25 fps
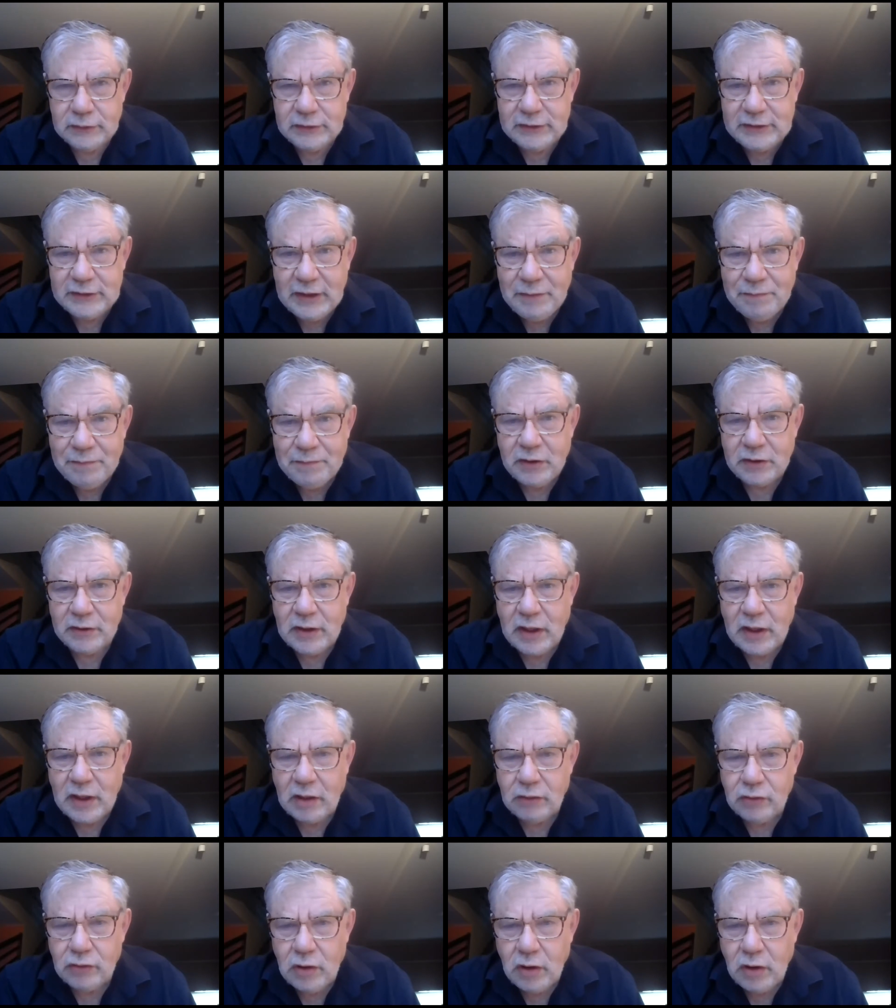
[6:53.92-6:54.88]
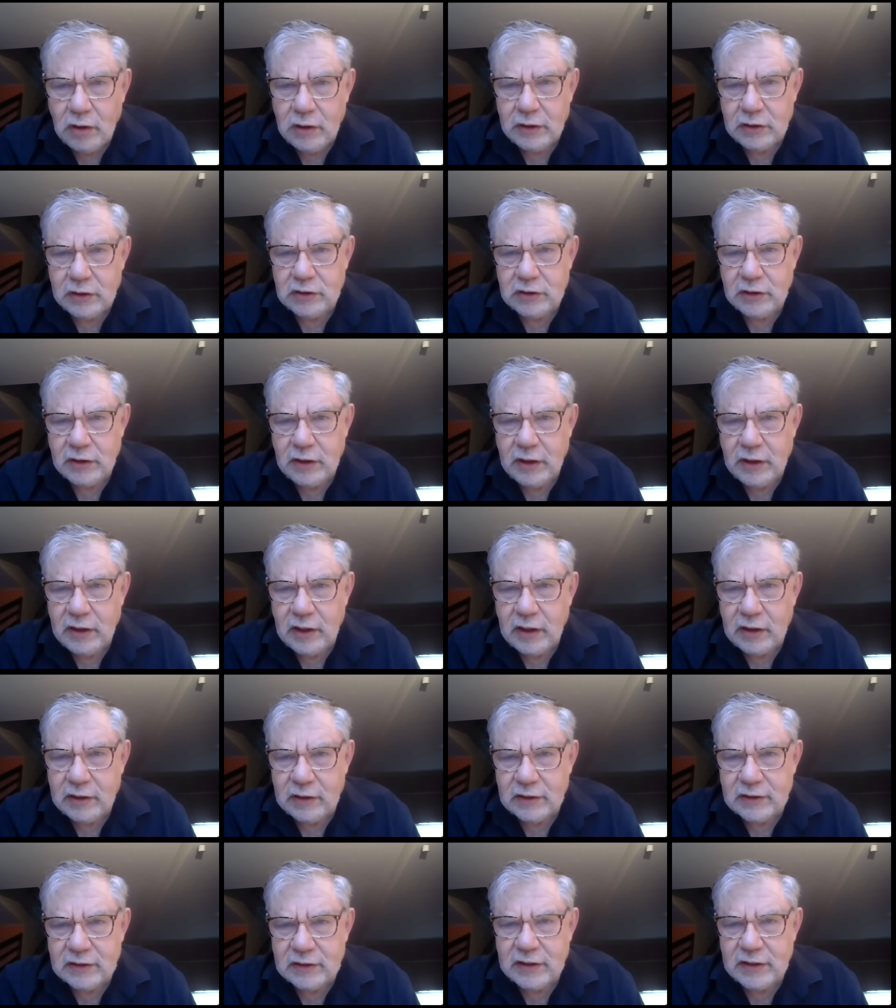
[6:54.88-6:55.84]
deepen our knowledge and
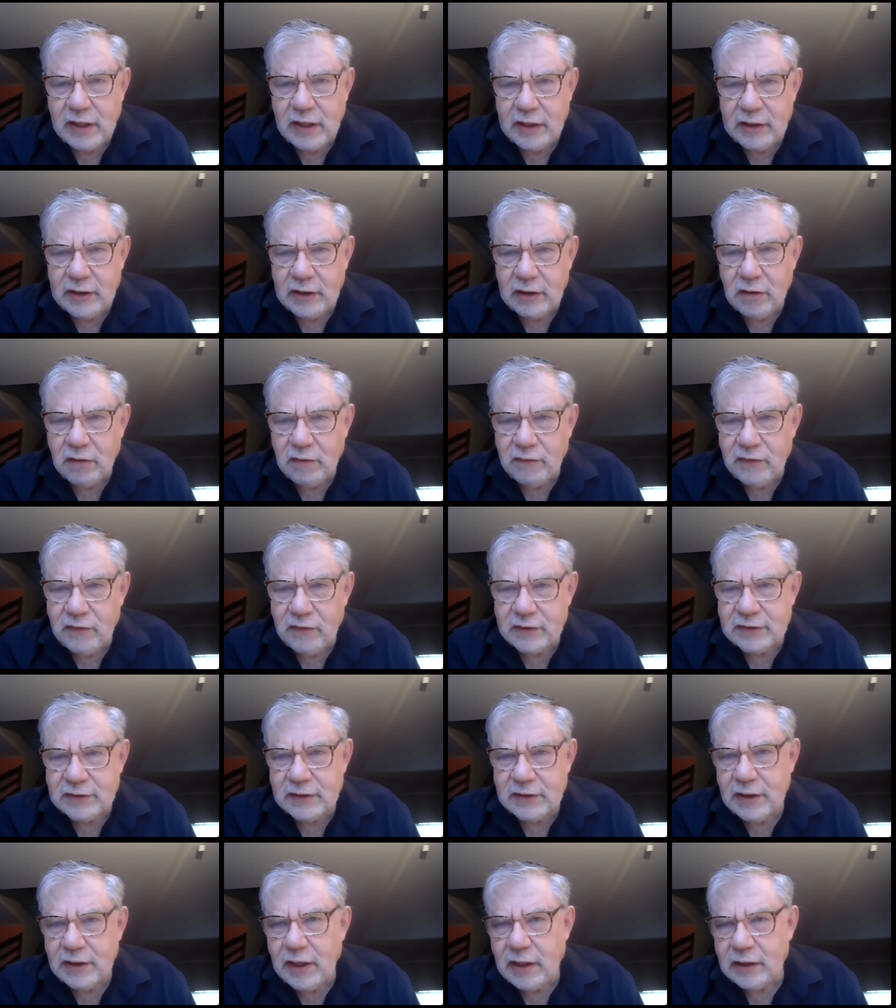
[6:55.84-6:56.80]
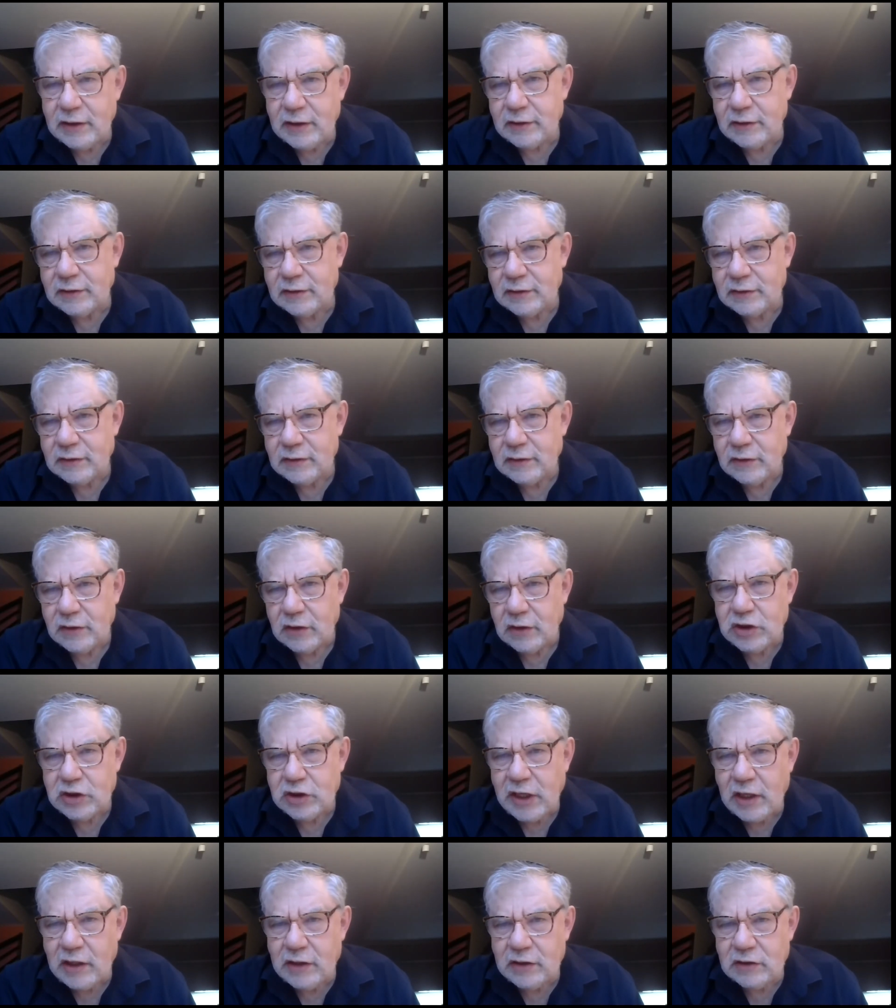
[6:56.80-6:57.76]
understanding of ASEAN, the
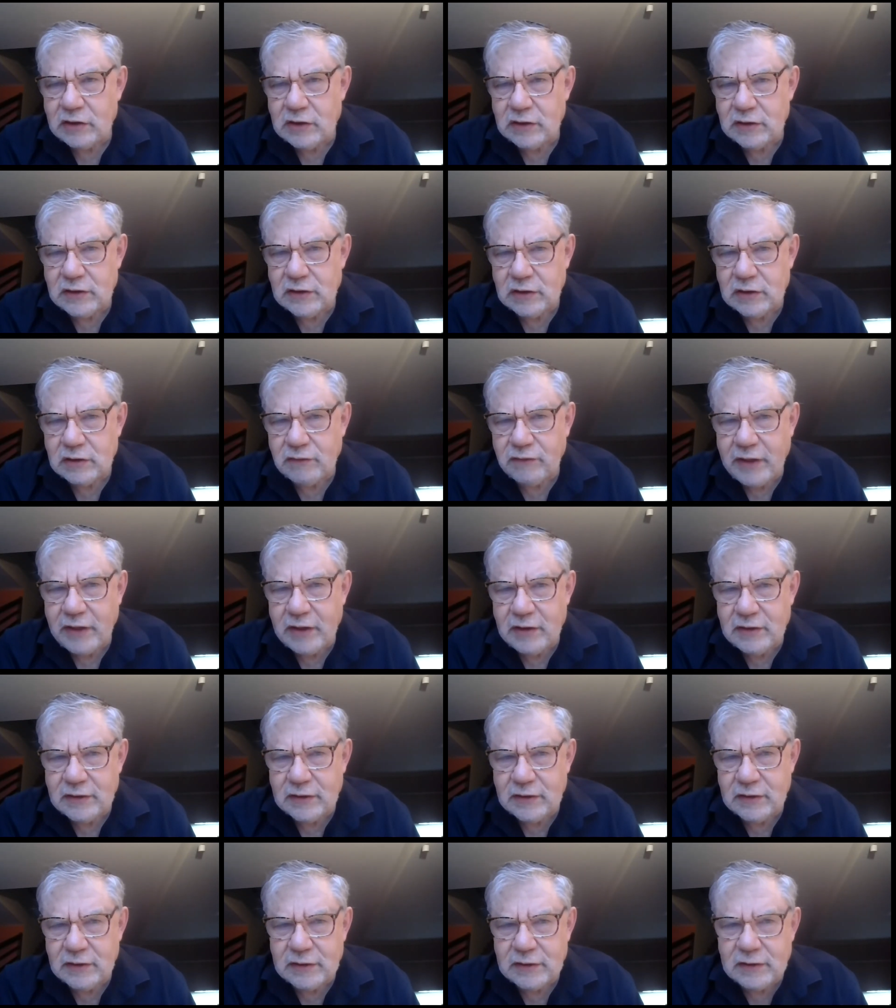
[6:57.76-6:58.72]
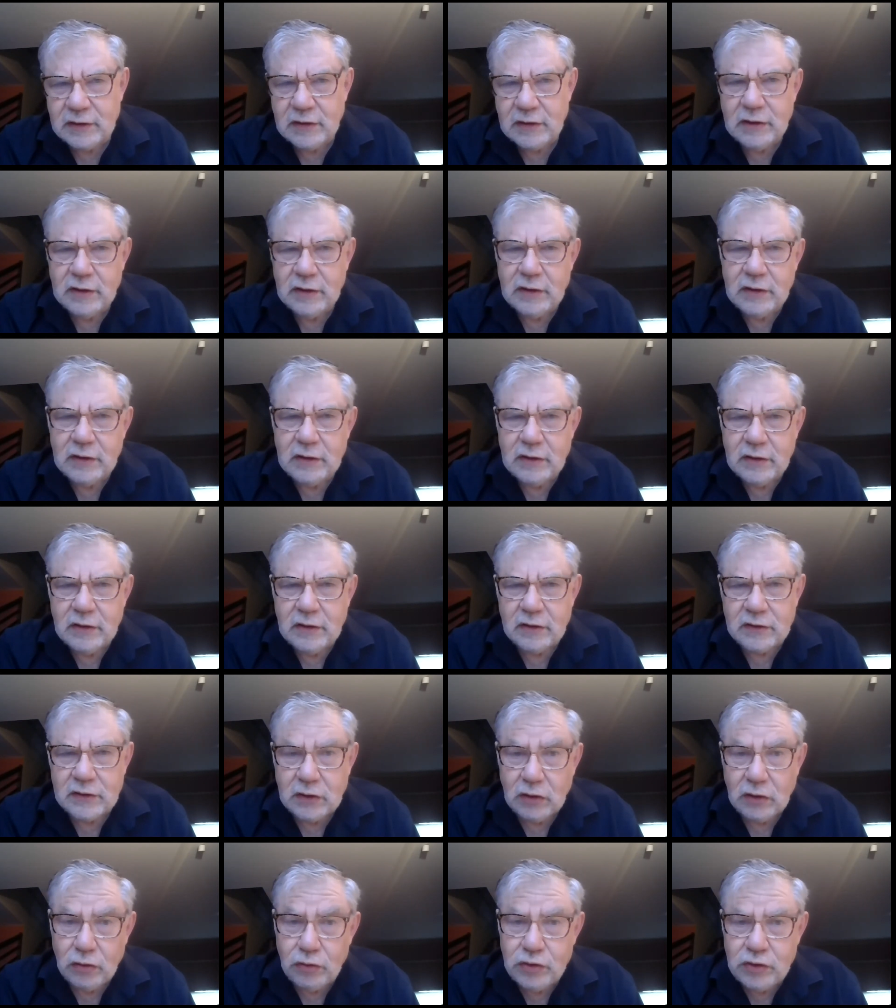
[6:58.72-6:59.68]
challenges it faces, the
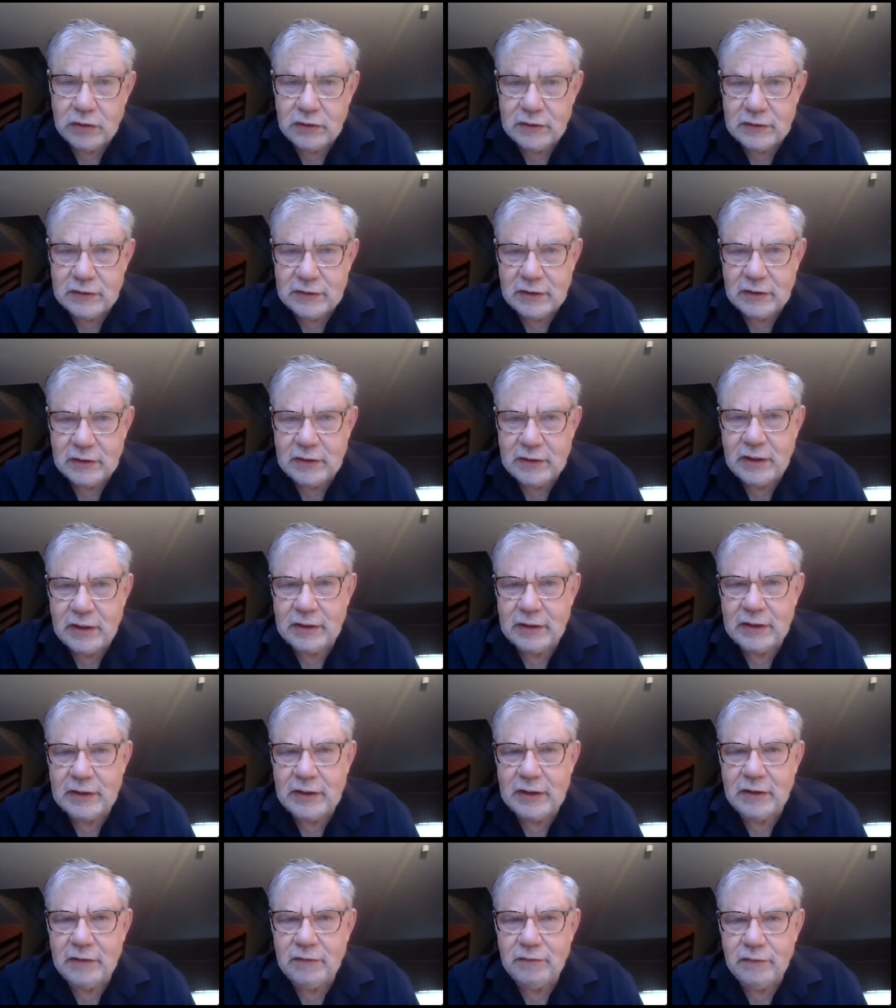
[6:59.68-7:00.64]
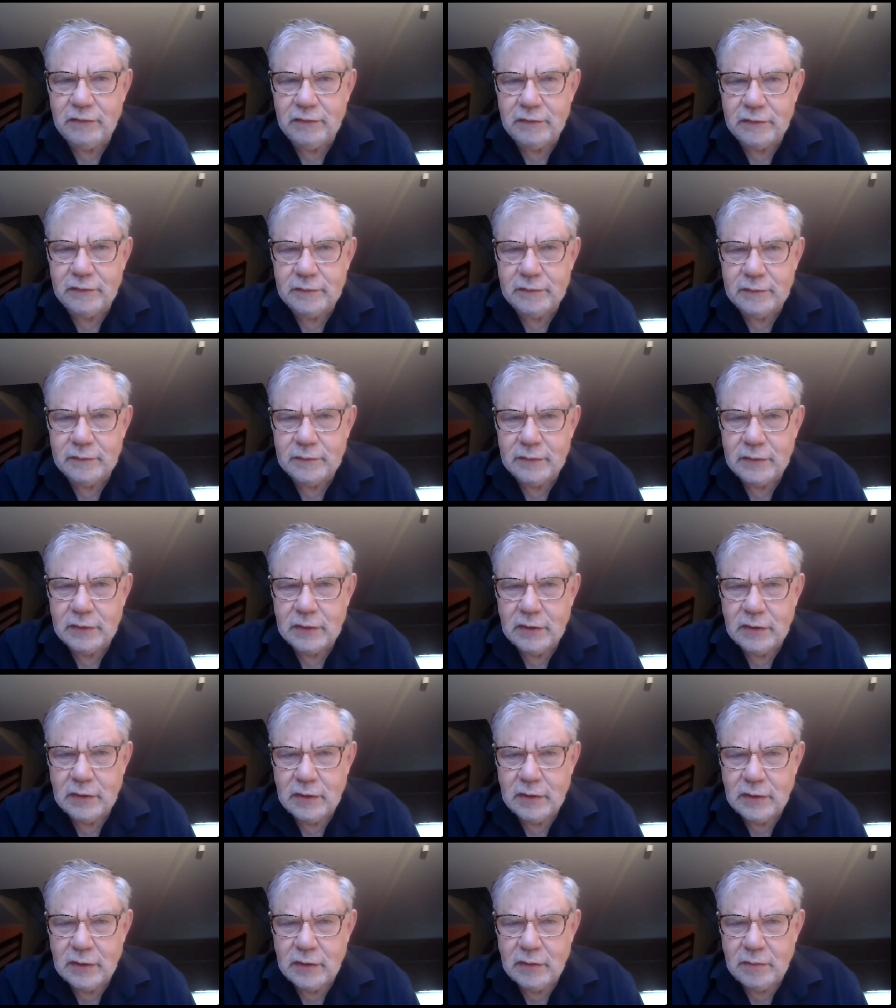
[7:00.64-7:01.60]
solutions it can give,
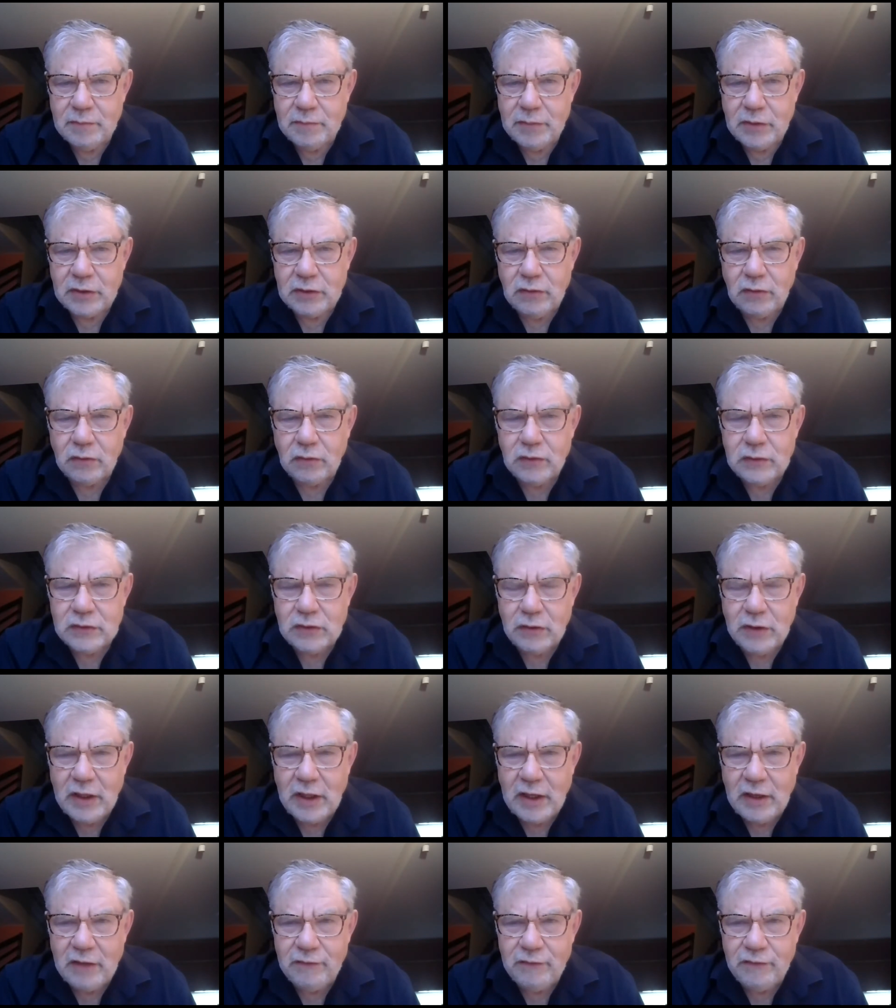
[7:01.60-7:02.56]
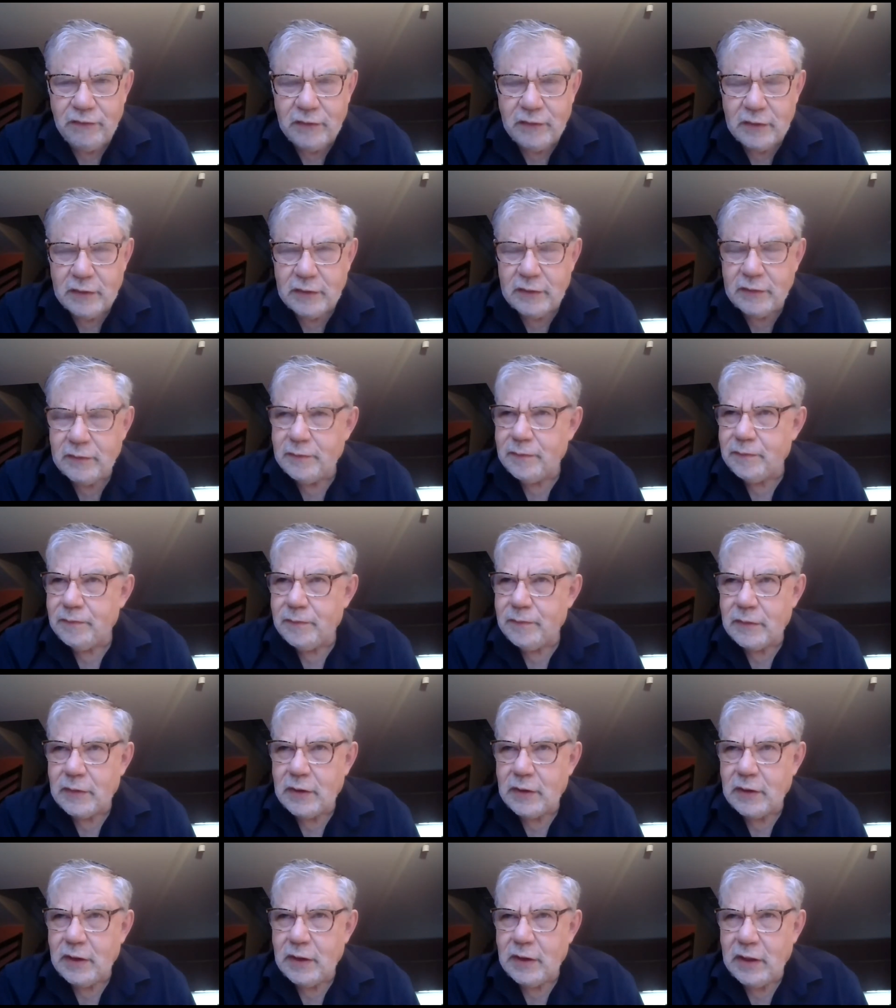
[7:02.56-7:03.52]
but also have,
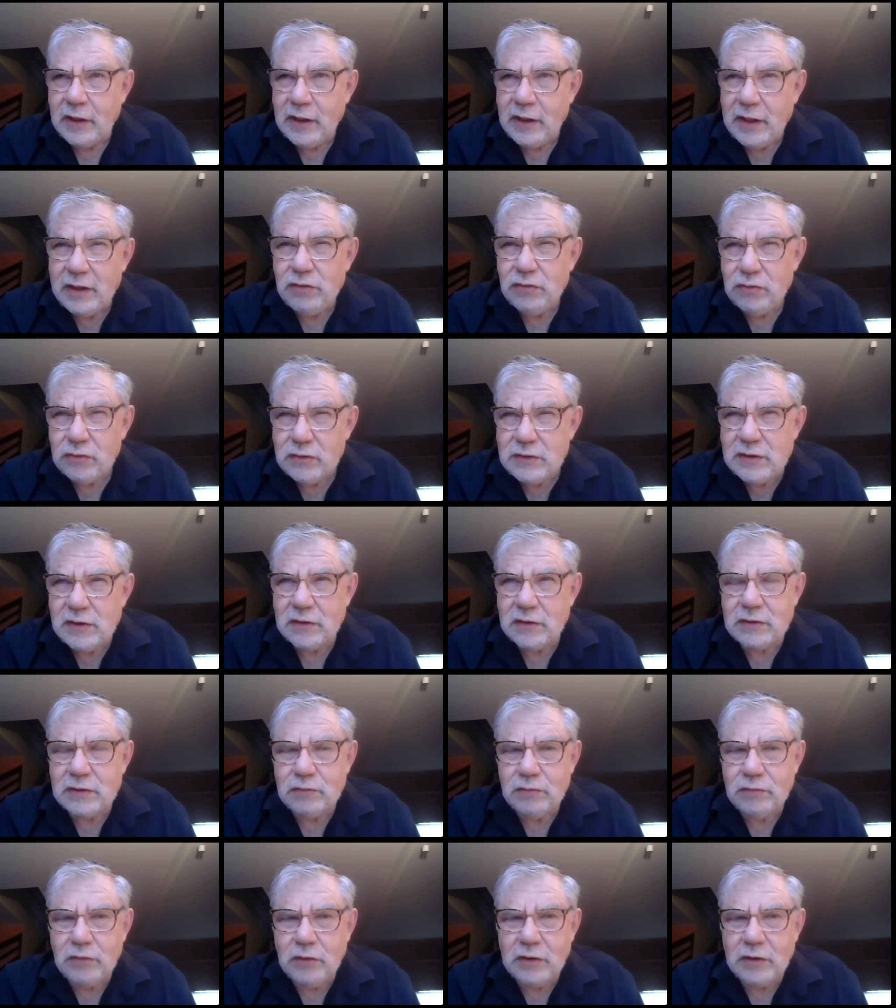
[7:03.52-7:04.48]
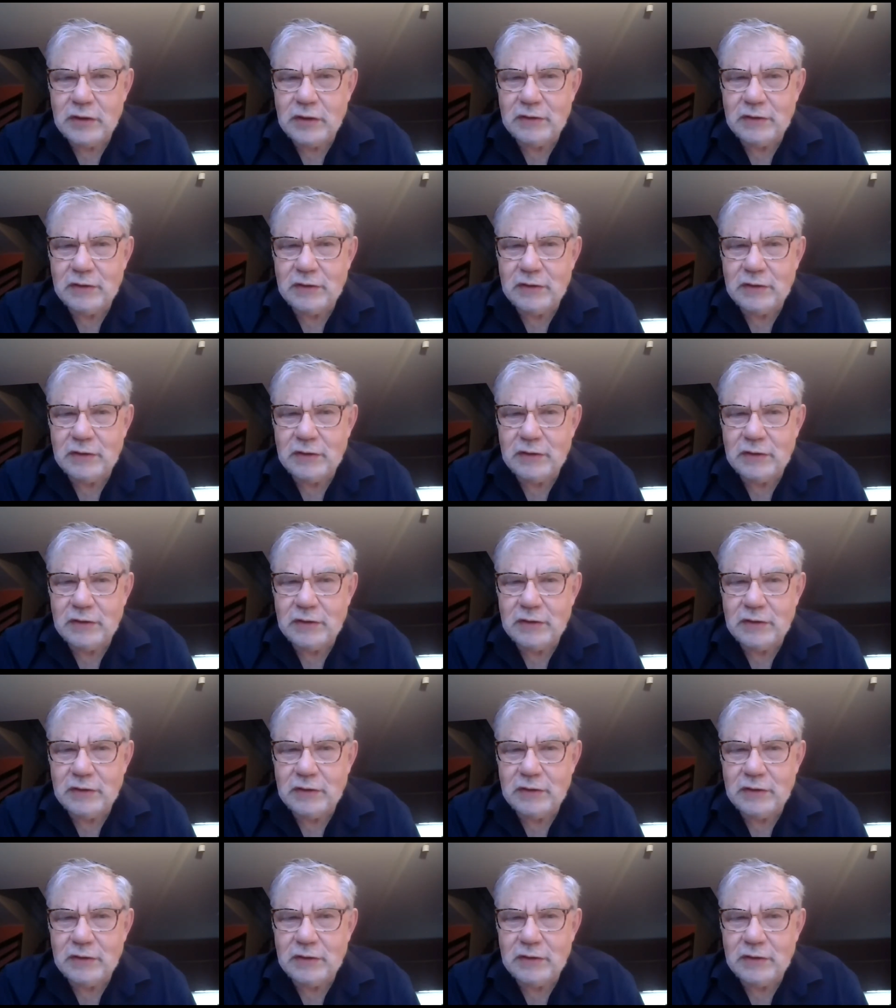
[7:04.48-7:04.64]
and I use this word